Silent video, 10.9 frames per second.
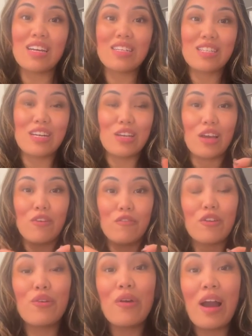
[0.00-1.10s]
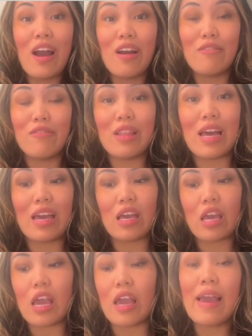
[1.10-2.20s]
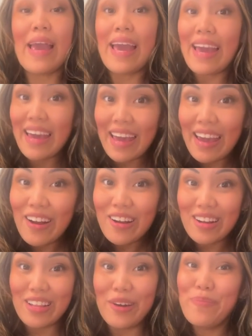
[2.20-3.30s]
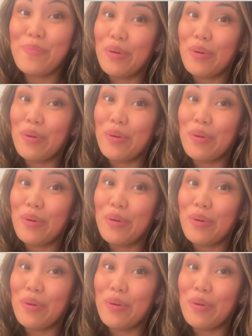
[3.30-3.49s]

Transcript: is that if you have like a hair clip